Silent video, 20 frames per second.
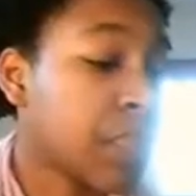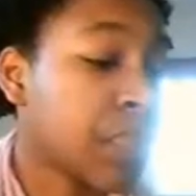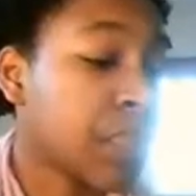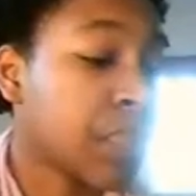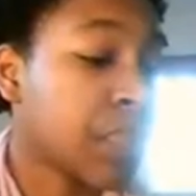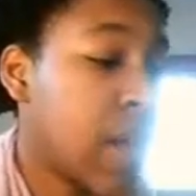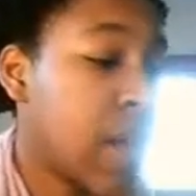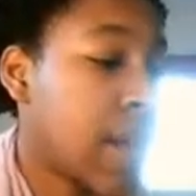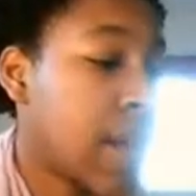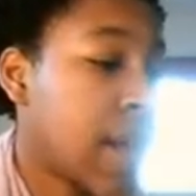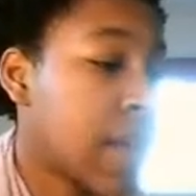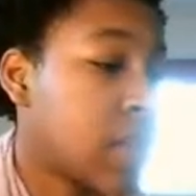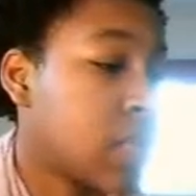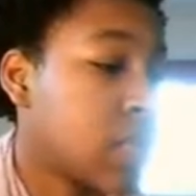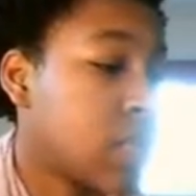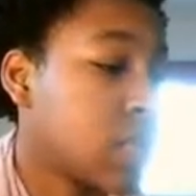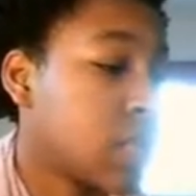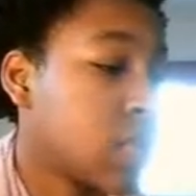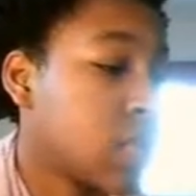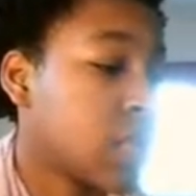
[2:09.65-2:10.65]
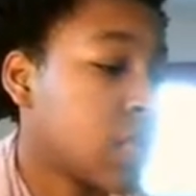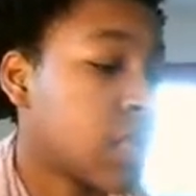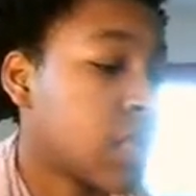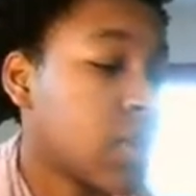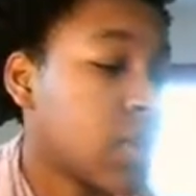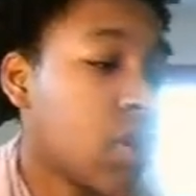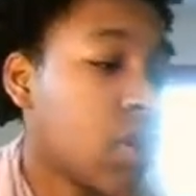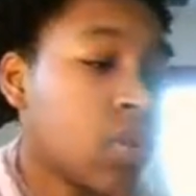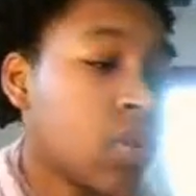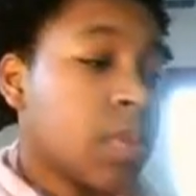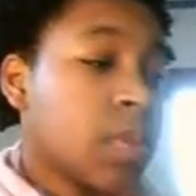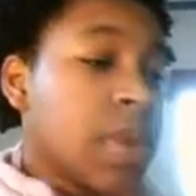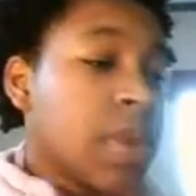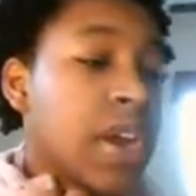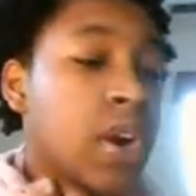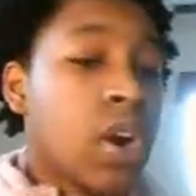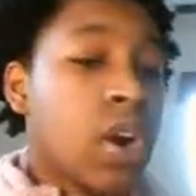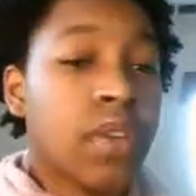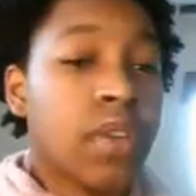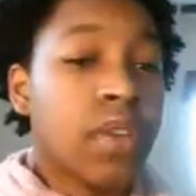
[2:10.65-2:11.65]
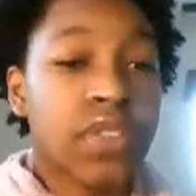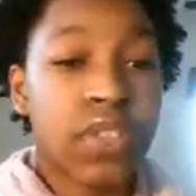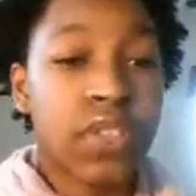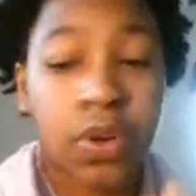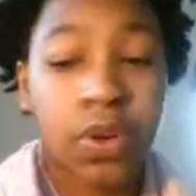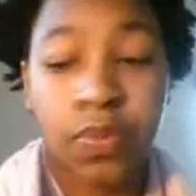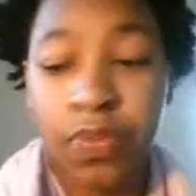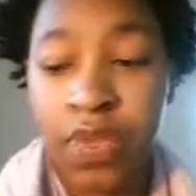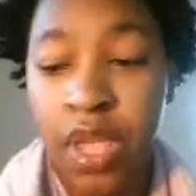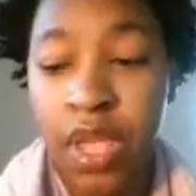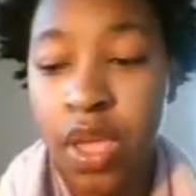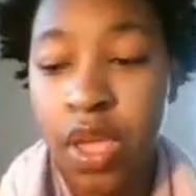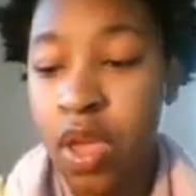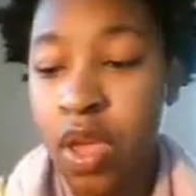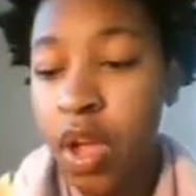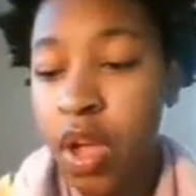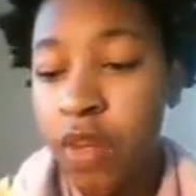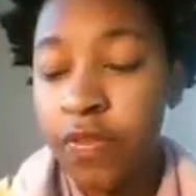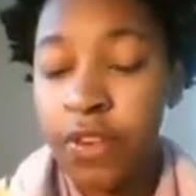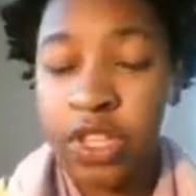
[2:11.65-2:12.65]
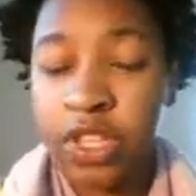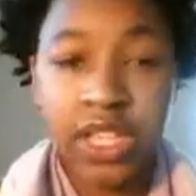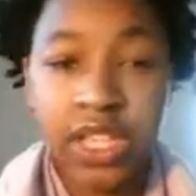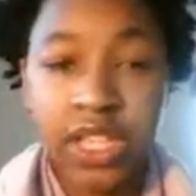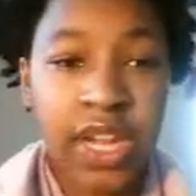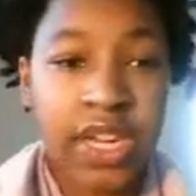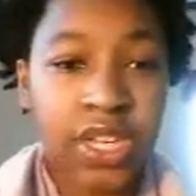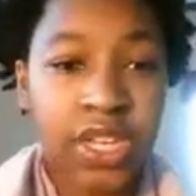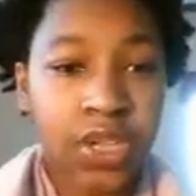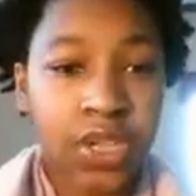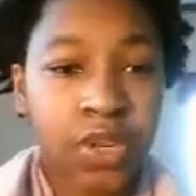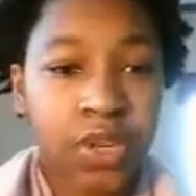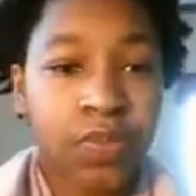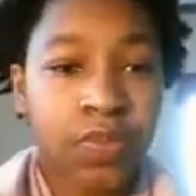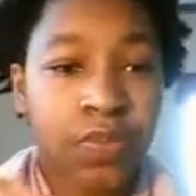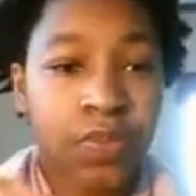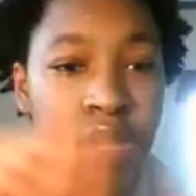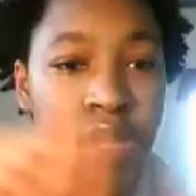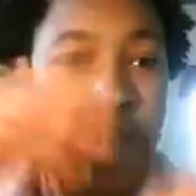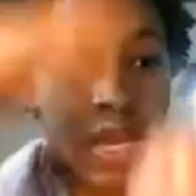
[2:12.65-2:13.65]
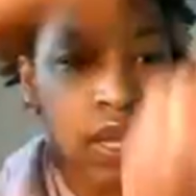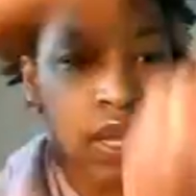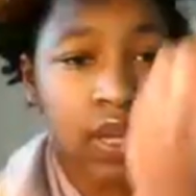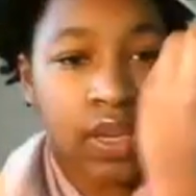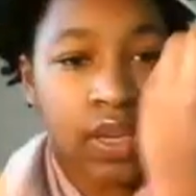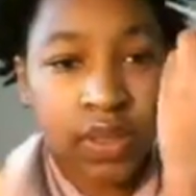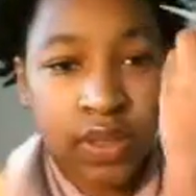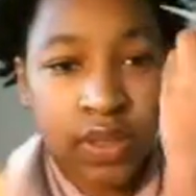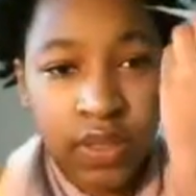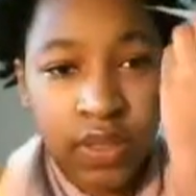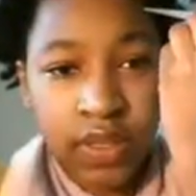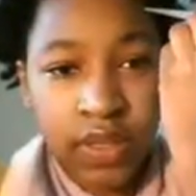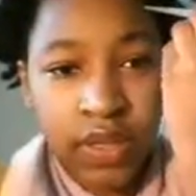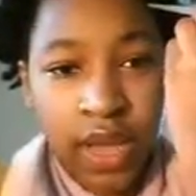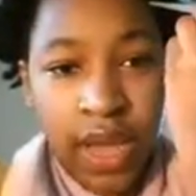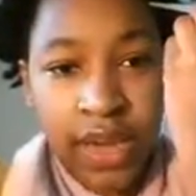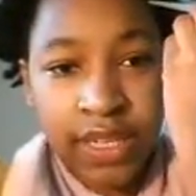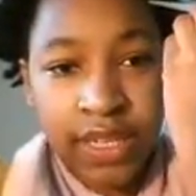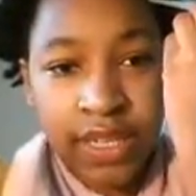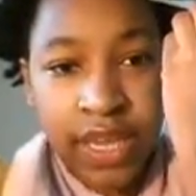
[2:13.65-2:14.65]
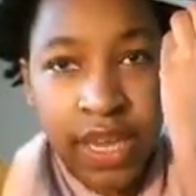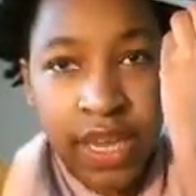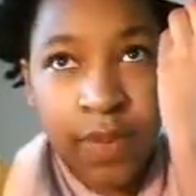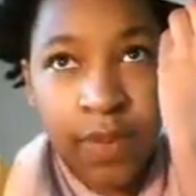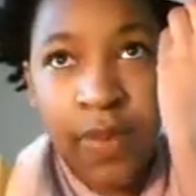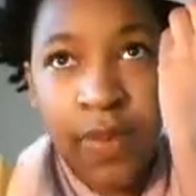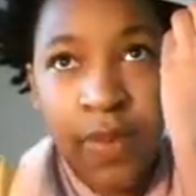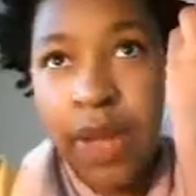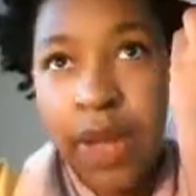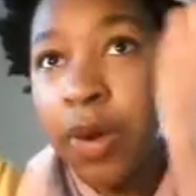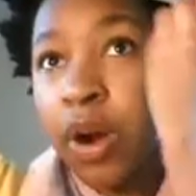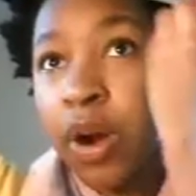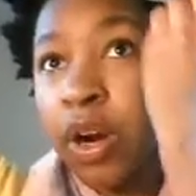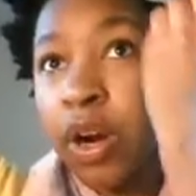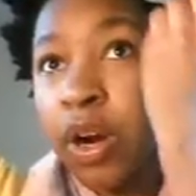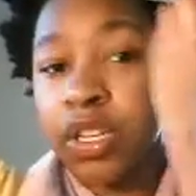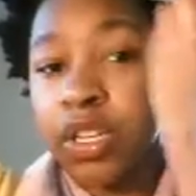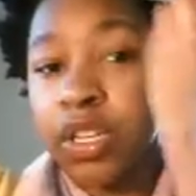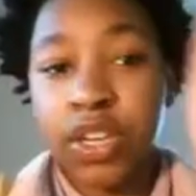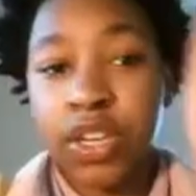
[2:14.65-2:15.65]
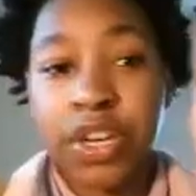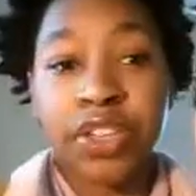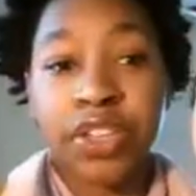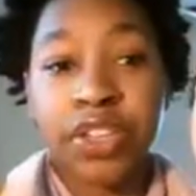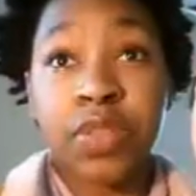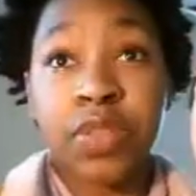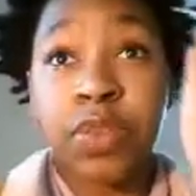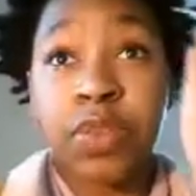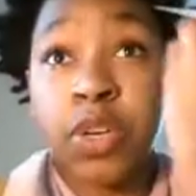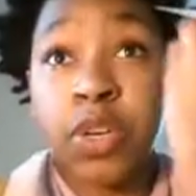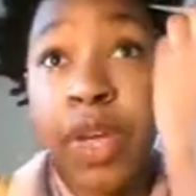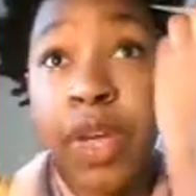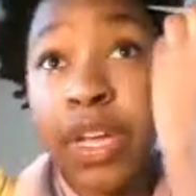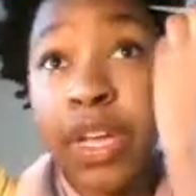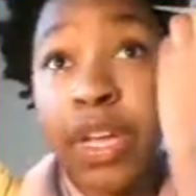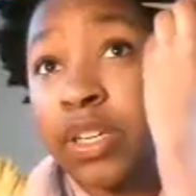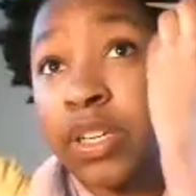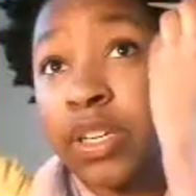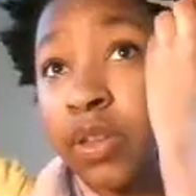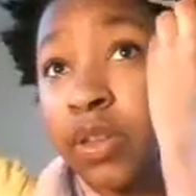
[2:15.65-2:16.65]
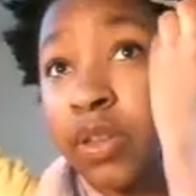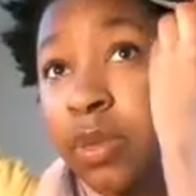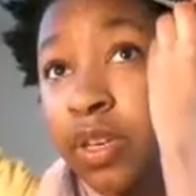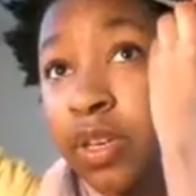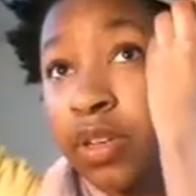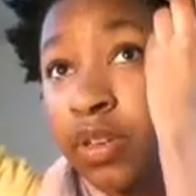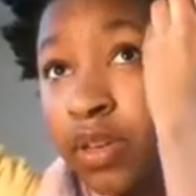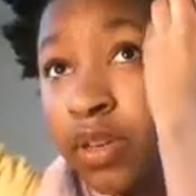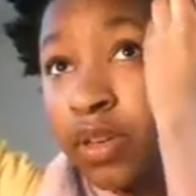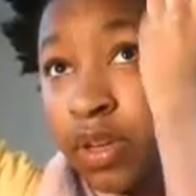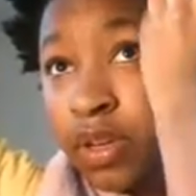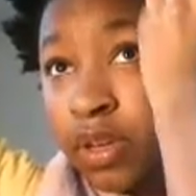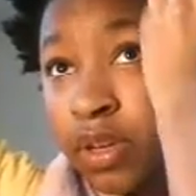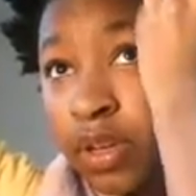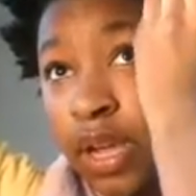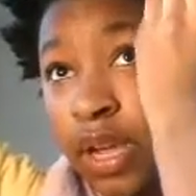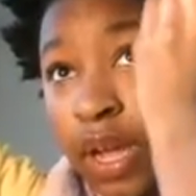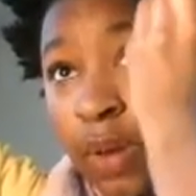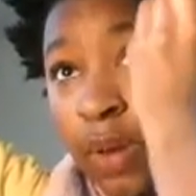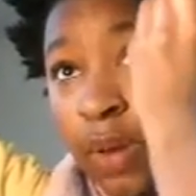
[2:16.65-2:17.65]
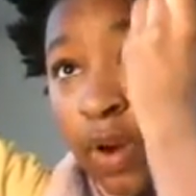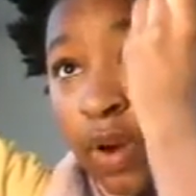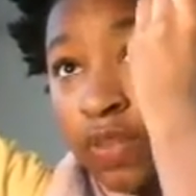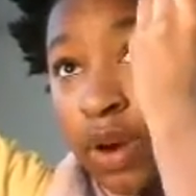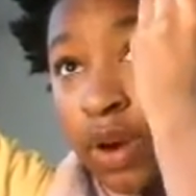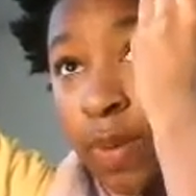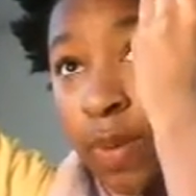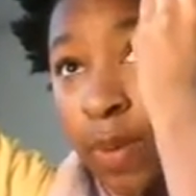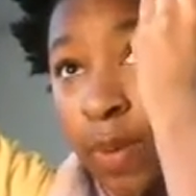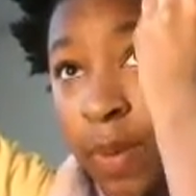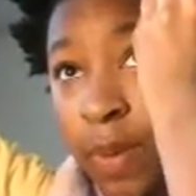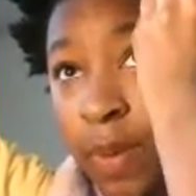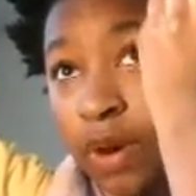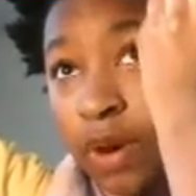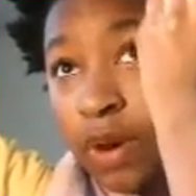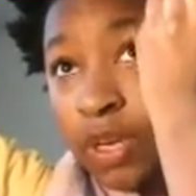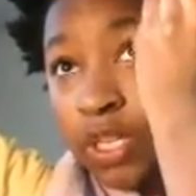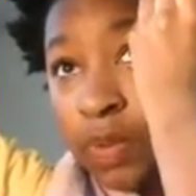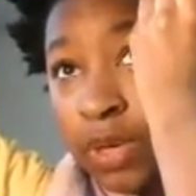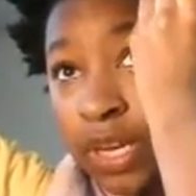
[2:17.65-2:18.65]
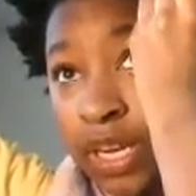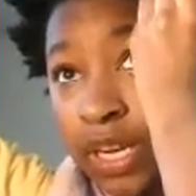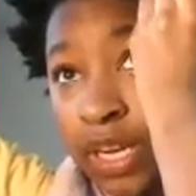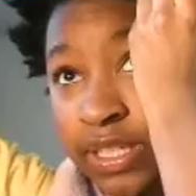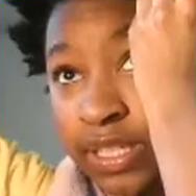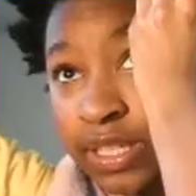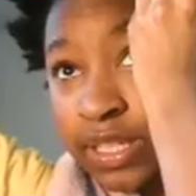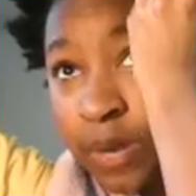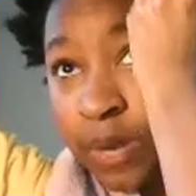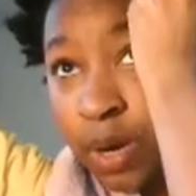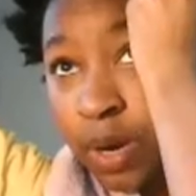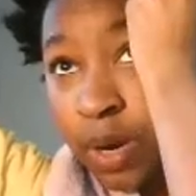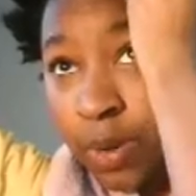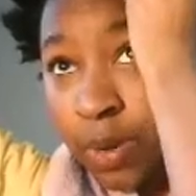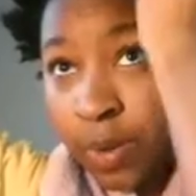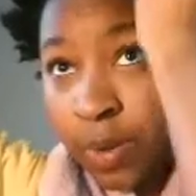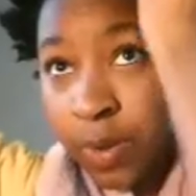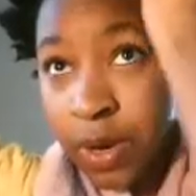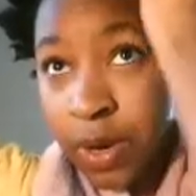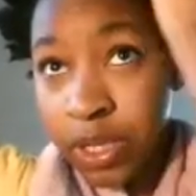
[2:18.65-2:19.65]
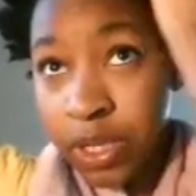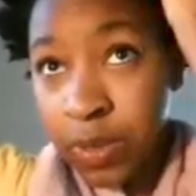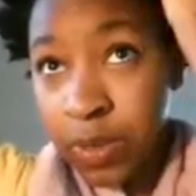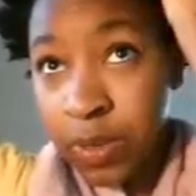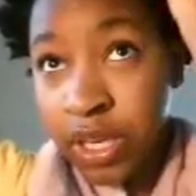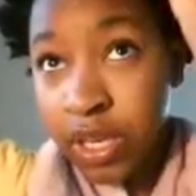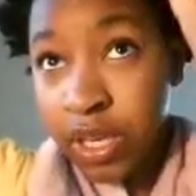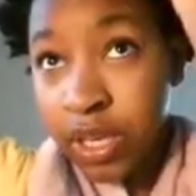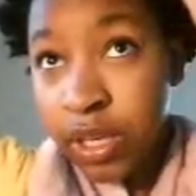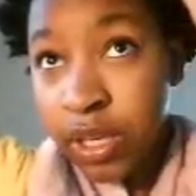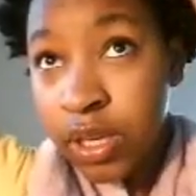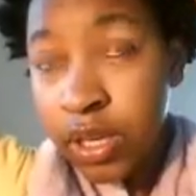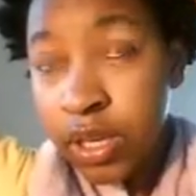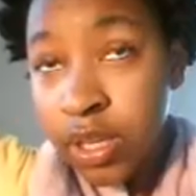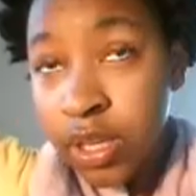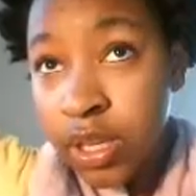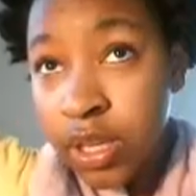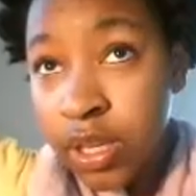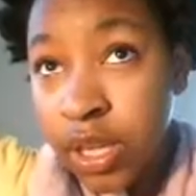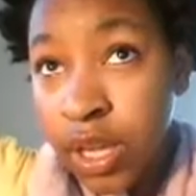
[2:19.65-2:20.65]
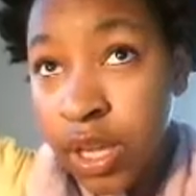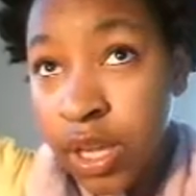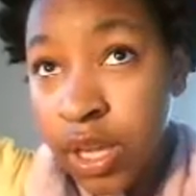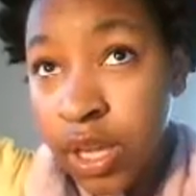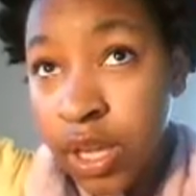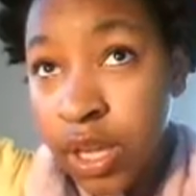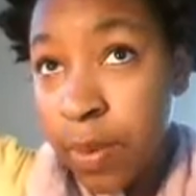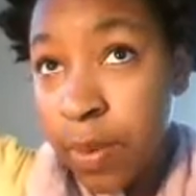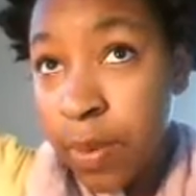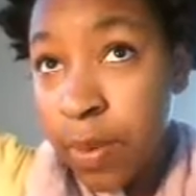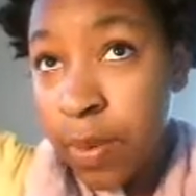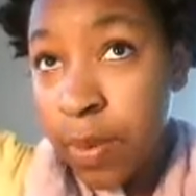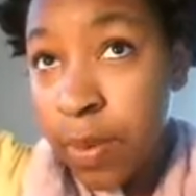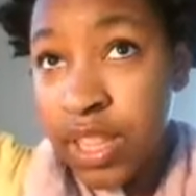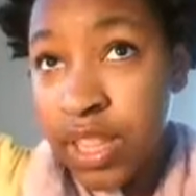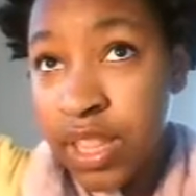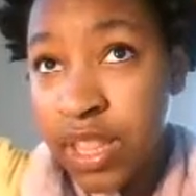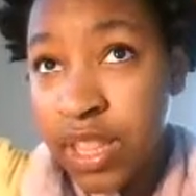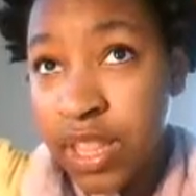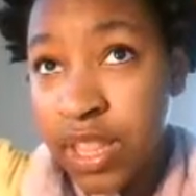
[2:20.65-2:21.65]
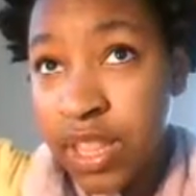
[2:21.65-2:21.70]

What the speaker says: And I use those for holding my hair off. So first thing I do is I take my part. Sorry, there's a mirror back here, so I'm going to. And wherever I want my part to be, I decide where I want my part to be. And I part it there.